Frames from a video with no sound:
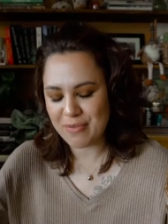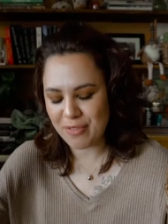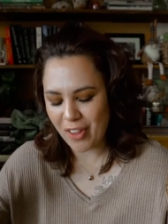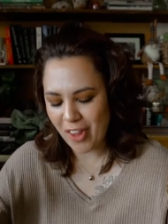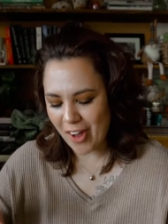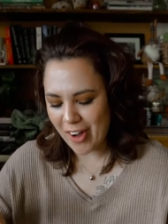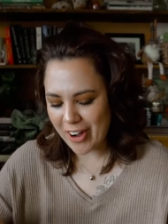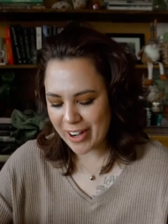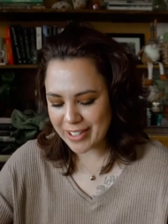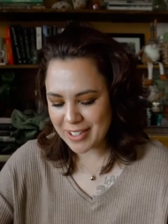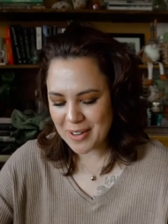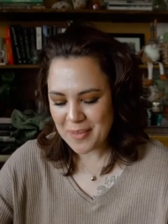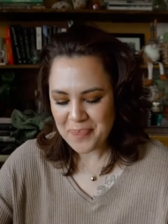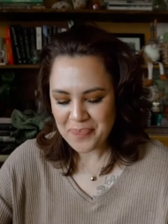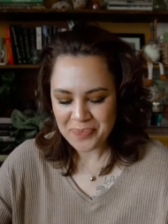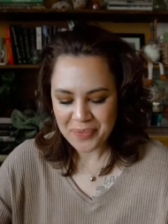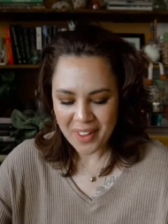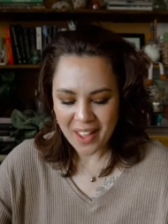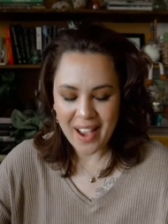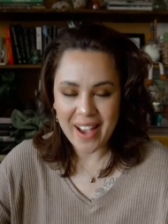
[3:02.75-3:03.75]
vlog,
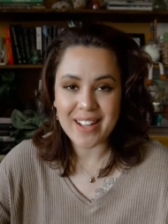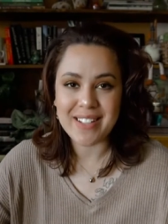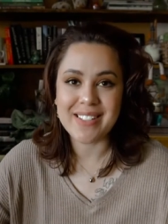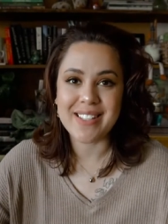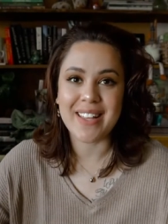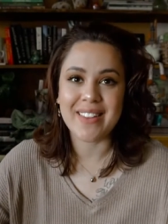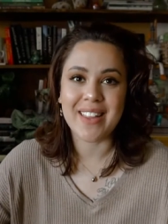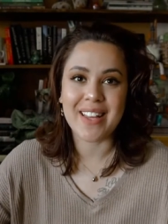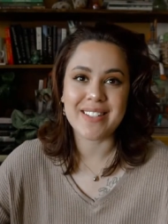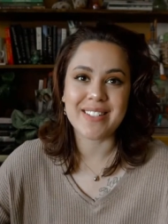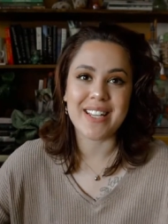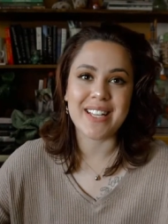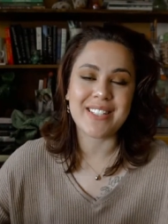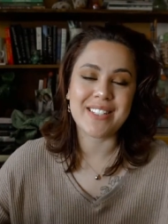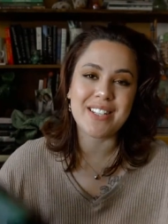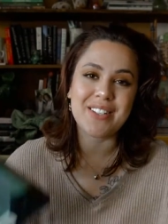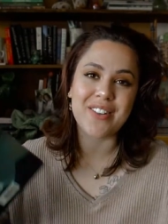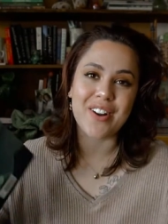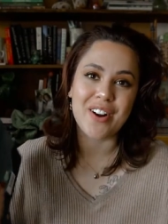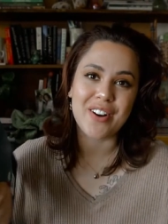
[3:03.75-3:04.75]
I had said that
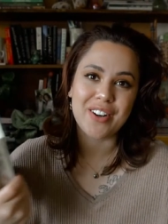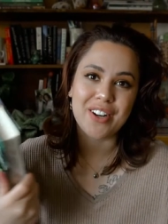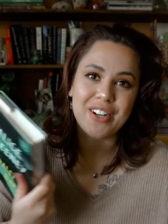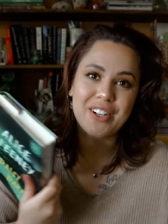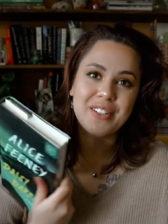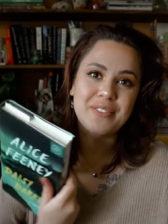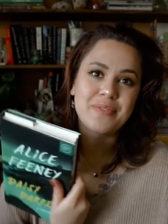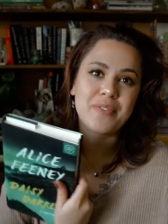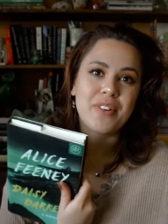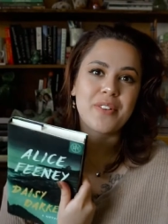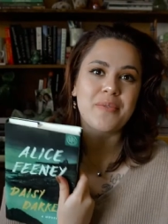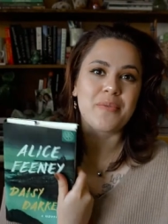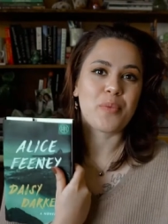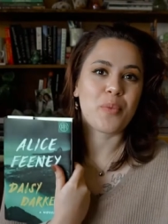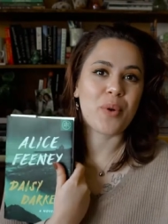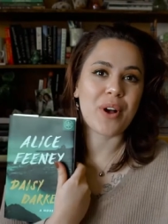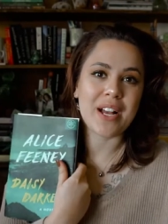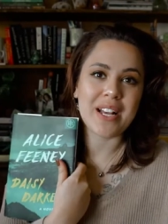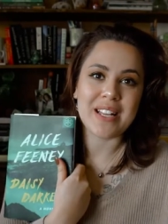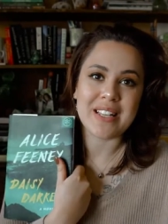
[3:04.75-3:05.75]
Daisy Darker
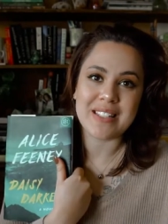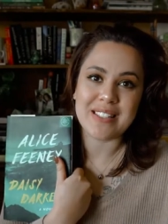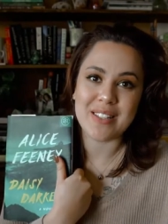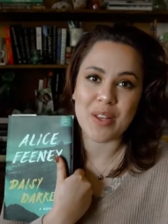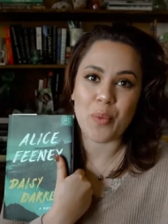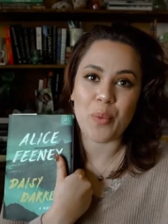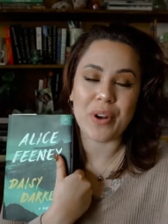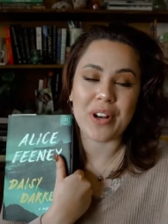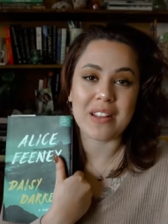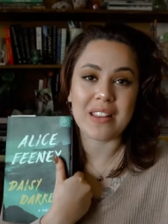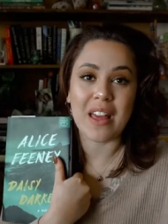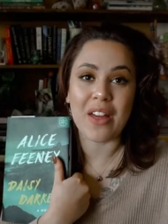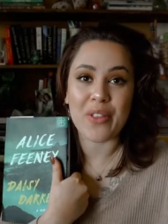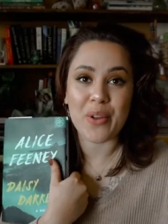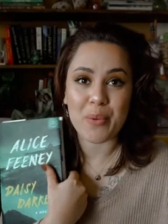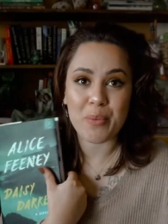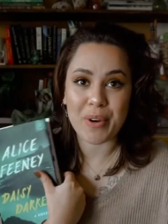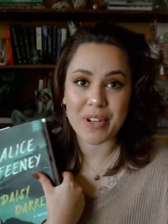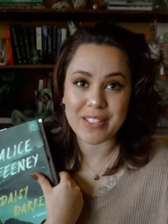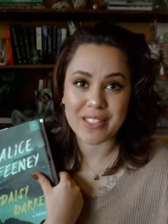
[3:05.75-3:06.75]
was one of the
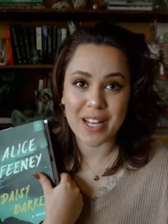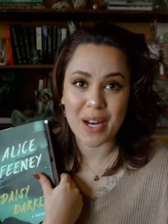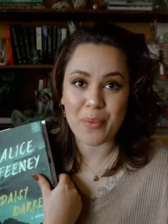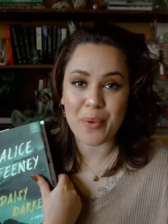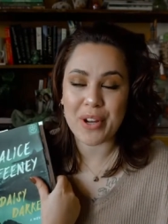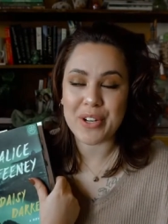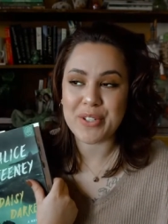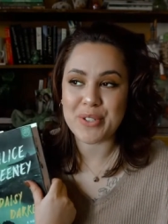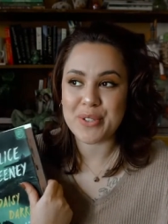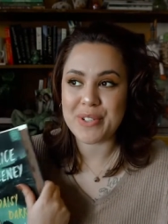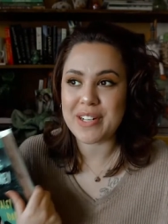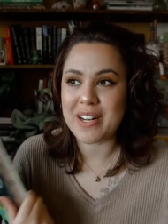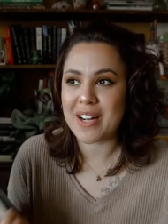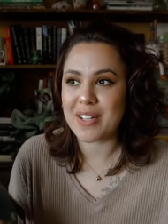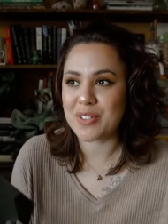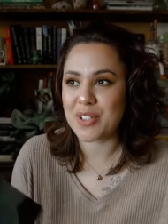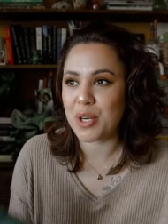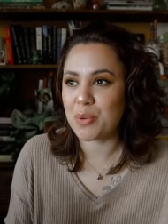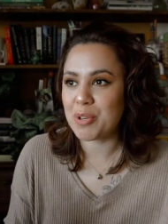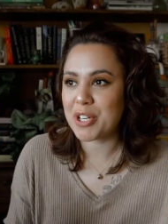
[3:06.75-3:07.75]
other books that I wanted to read in
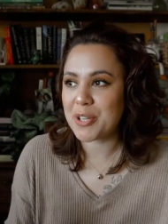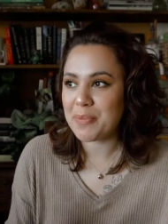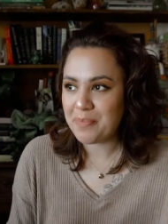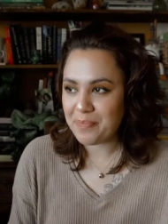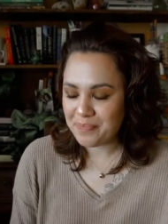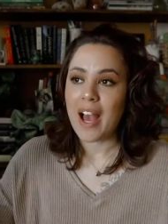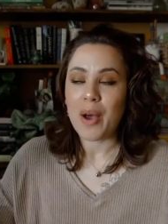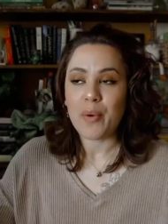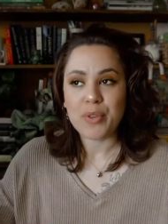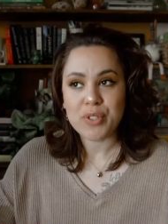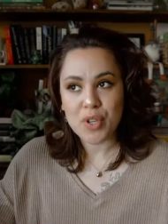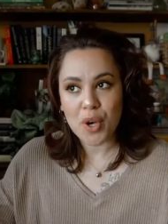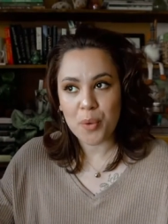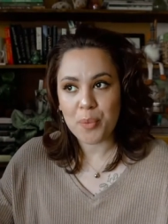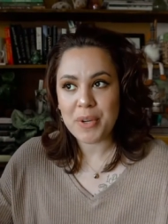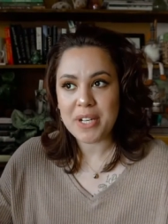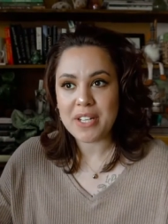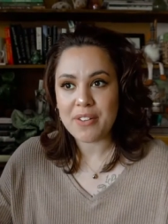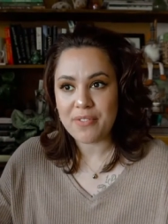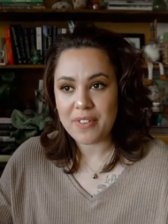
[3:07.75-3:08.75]
October. I was
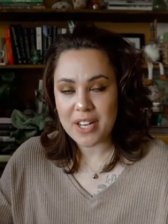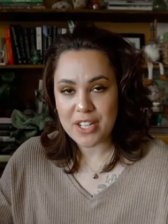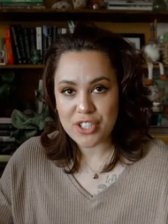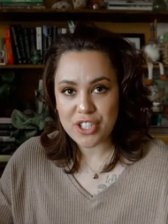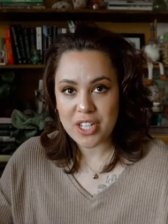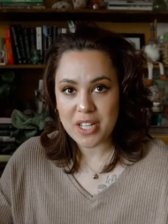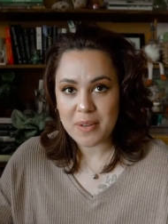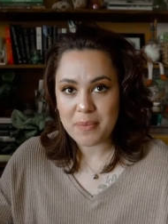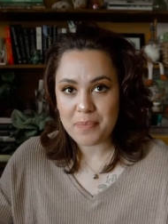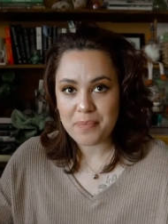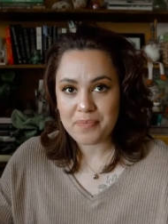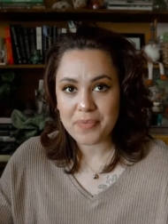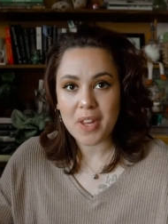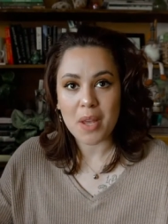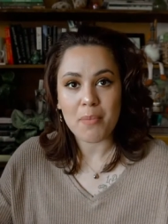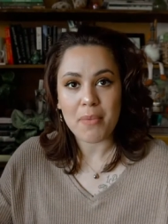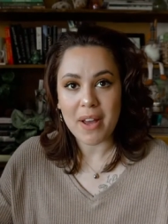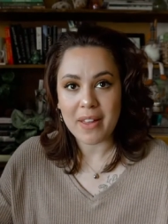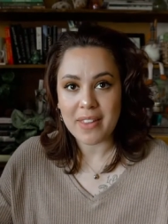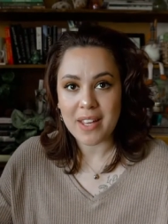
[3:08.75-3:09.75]
hoping to finish it
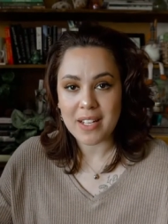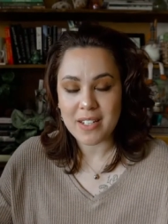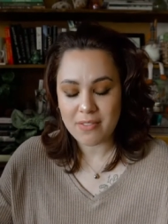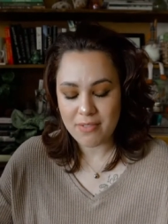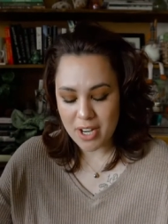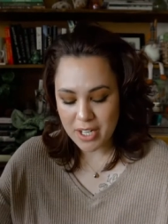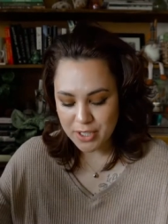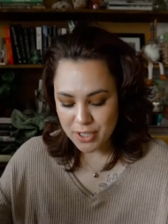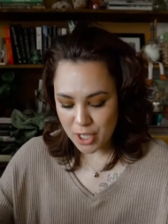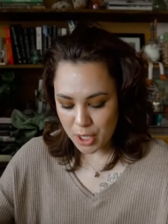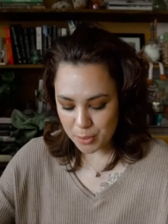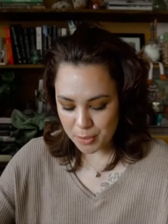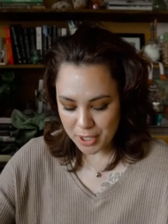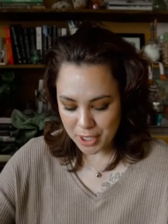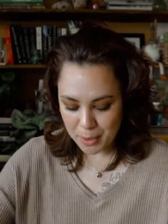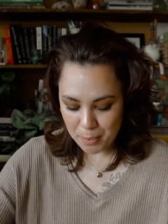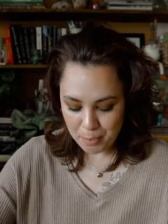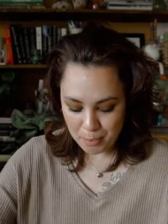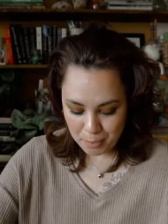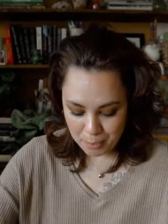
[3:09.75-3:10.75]
by the end of
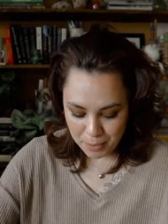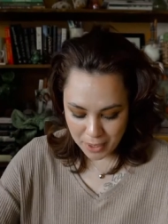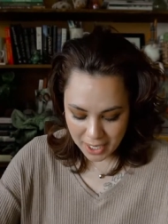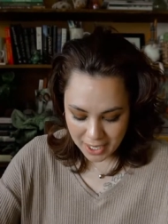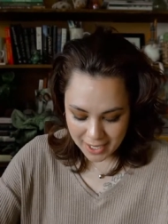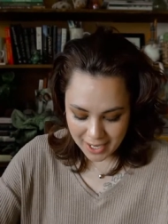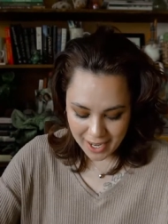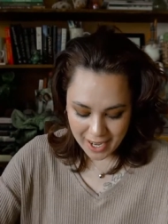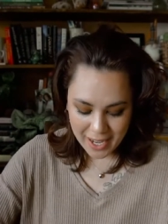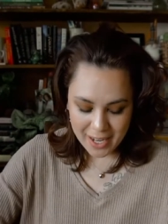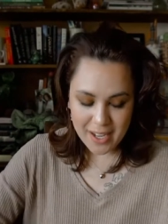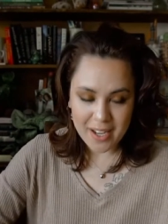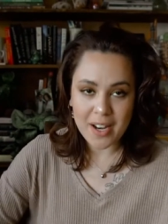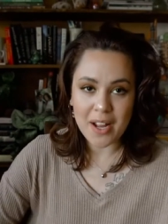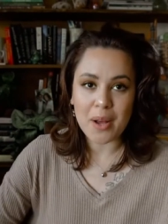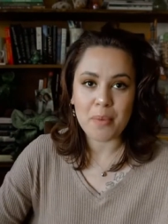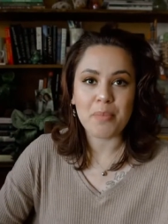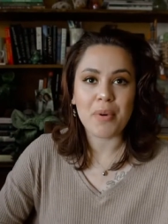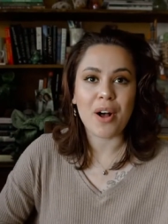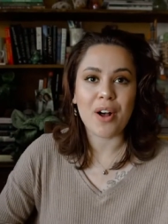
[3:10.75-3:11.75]
October, but I ended
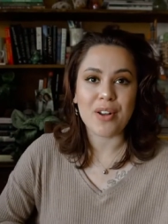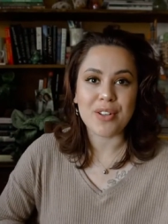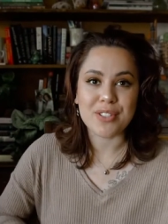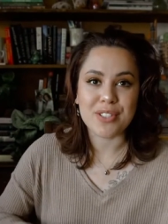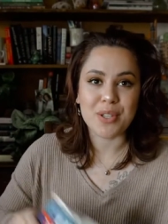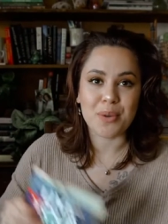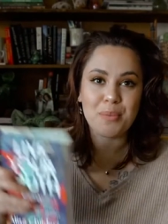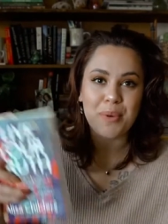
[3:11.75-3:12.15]
up also